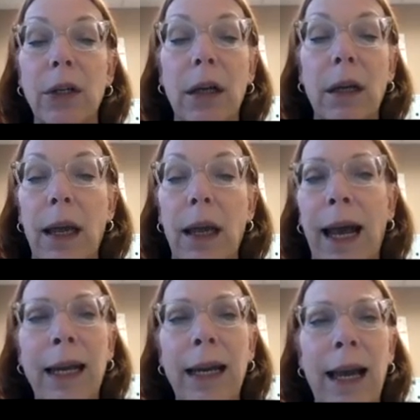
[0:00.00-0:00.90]
And I
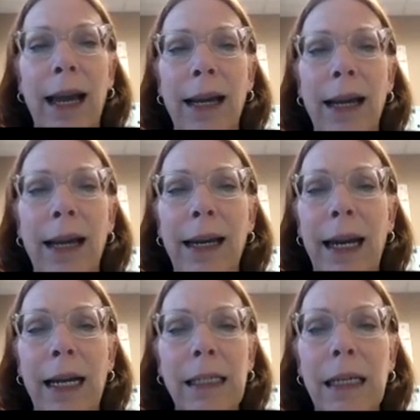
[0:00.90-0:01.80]
can't see why
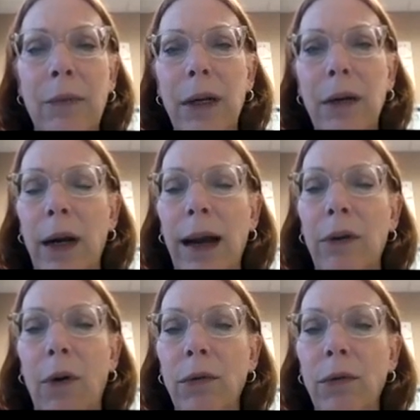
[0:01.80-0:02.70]
anybody would want to have their
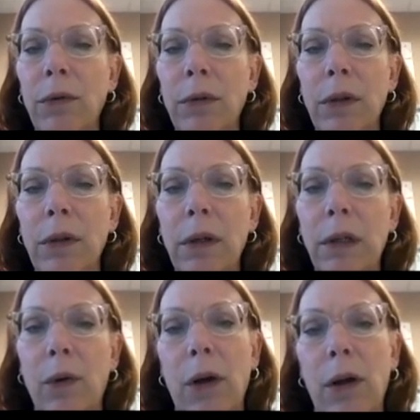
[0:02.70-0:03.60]
own, because we're
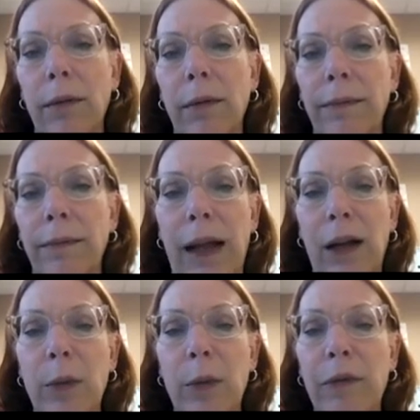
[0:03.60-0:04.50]
all eligible for
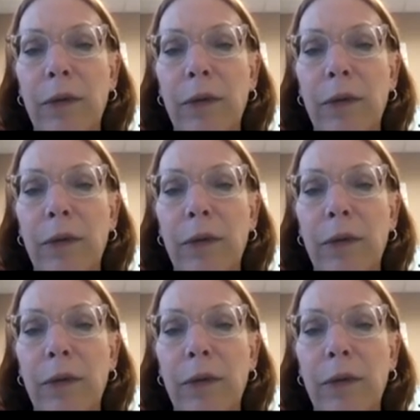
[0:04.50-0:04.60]
it, and